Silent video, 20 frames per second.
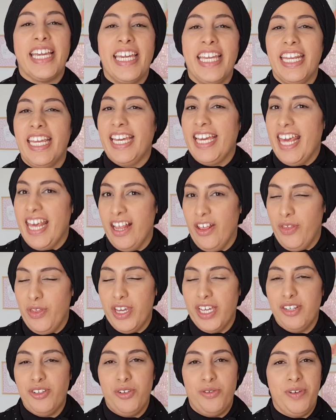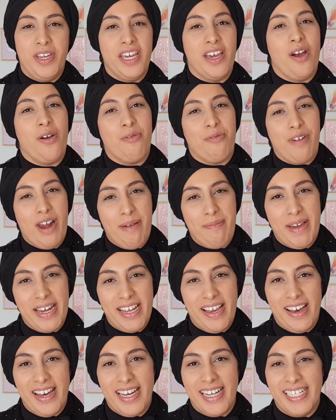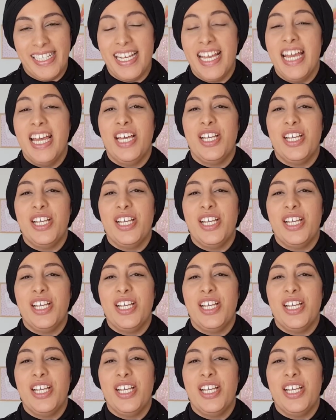eating healthy during Ramadan.